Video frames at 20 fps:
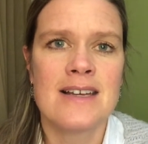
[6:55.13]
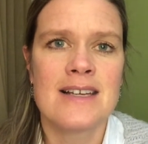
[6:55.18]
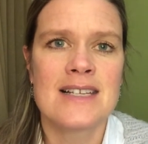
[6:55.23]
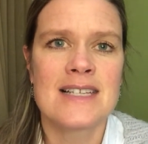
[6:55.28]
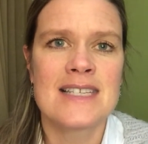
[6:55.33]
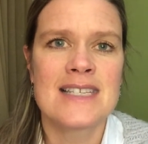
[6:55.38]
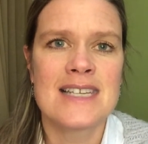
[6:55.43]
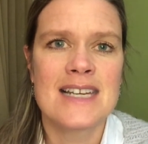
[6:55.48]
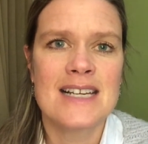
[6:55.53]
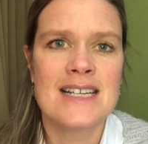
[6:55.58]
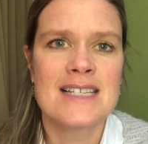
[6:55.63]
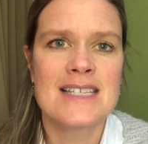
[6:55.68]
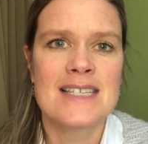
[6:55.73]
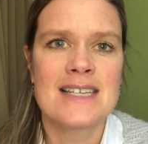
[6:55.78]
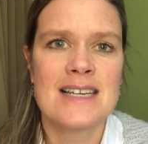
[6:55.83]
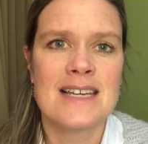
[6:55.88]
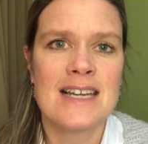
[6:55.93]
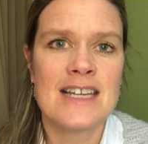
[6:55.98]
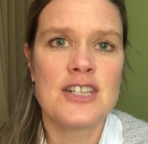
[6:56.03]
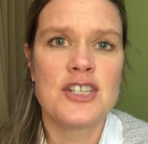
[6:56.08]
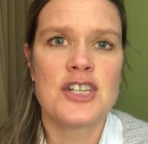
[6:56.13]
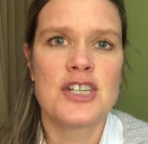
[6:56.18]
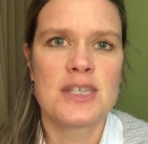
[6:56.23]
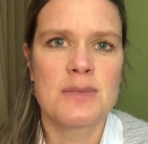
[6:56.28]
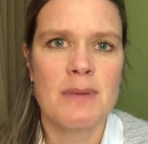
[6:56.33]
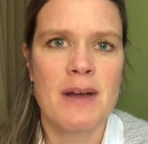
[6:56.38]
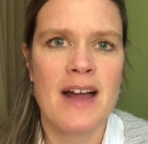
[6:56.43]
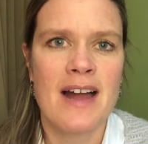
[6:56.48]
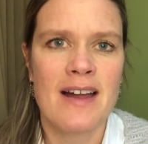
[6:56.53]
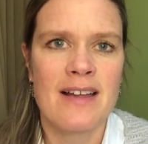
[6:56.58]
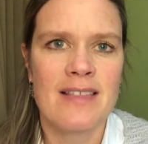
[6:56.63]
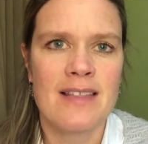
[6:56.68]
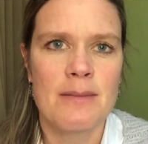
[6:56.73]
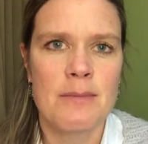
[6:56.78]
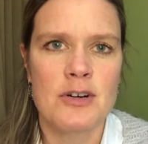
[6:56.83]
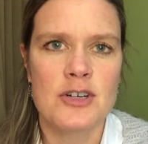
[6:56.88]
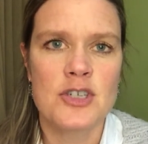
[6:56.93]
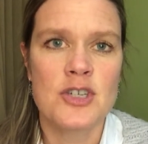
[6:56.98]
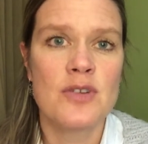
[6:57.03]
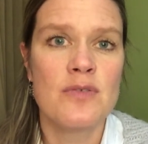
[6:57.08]
6 inches behind
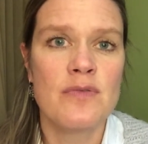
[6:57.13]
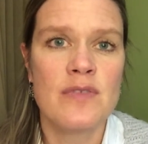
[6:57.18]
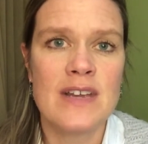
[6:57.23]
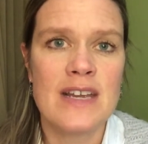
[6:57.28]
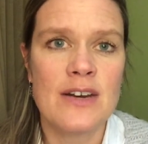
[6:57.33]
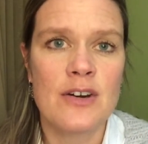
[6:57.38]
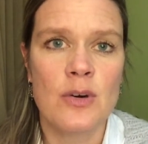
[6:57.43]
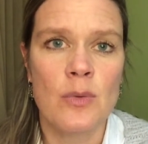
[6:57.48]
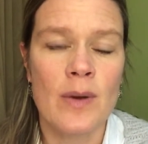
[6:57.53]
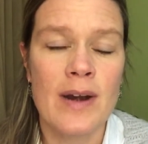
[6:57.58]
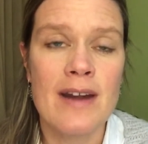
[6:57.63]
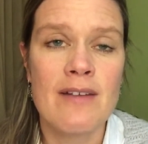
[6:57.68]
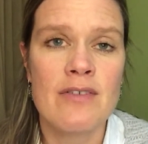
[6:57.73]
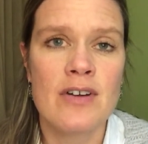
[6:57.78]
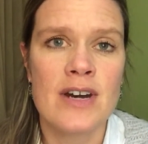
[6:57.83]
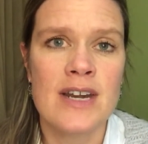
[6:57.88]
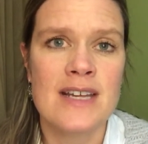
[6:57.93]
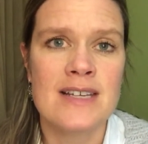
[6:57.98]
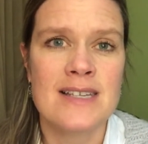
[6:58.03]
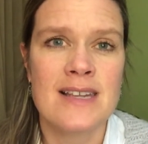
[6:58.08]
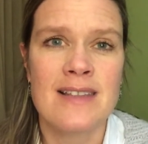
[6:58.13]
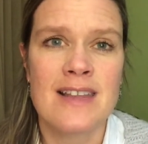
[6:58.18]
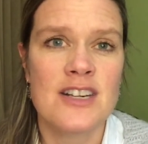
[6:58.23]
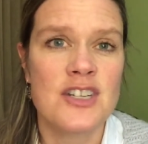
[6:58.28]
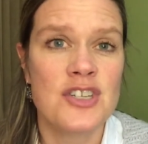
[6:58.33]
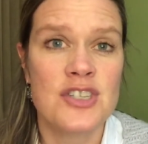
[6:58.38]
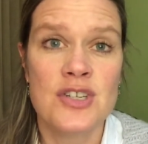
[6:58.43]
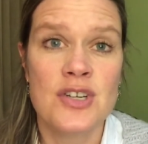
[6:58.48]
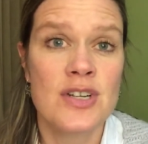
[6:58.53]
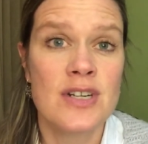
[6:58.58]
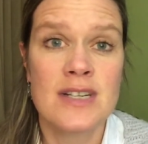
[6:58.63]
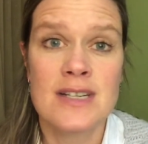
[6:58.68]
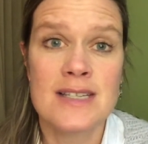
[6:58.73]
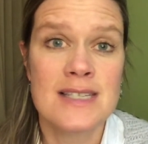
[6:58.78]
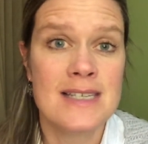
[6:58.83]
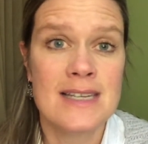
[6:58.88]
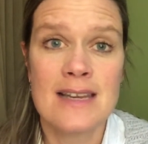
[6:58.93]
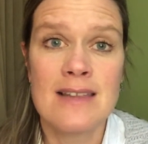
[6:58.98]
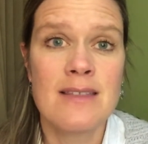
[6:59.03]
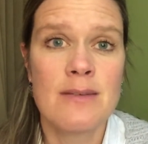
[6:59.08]
them or 2 feet or whatever it is, and they just couldn't
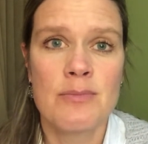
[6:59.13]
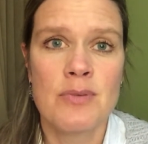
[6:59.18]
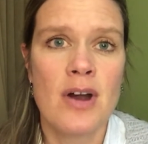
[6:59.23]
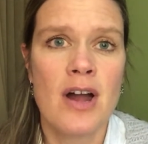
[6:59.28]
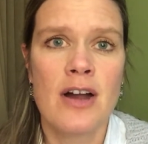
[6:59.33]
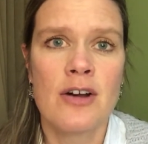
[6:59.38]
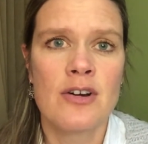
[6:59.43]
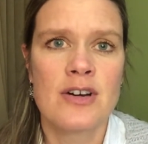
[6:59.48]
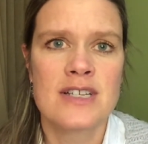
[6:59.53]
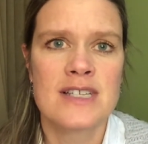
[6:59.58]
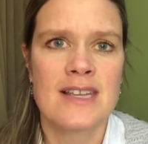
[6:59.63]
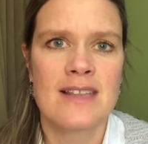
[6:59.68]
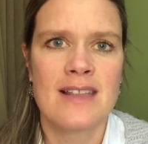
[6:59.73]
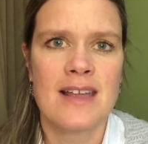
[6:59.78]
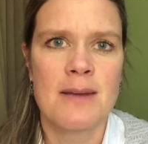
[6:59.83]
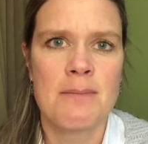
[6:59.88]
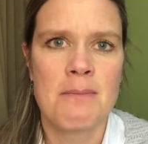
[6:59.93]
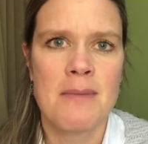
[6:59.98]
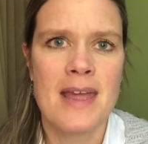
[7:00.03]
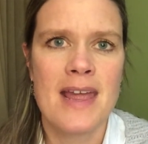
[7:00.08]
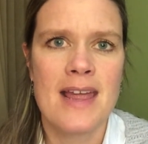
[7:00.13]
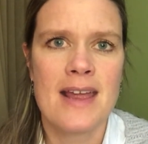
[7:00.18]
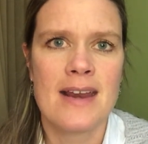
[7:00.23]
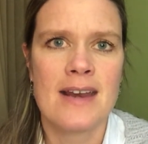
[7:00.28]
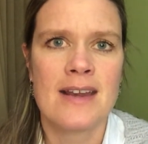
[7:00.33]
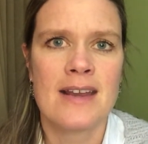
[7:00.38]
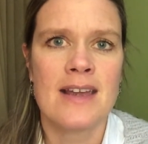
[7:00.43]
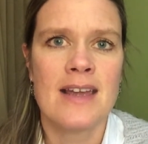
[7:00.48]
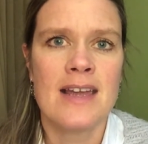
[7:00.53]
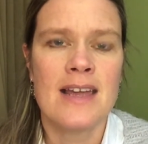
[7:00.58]
see the progress that they'd made.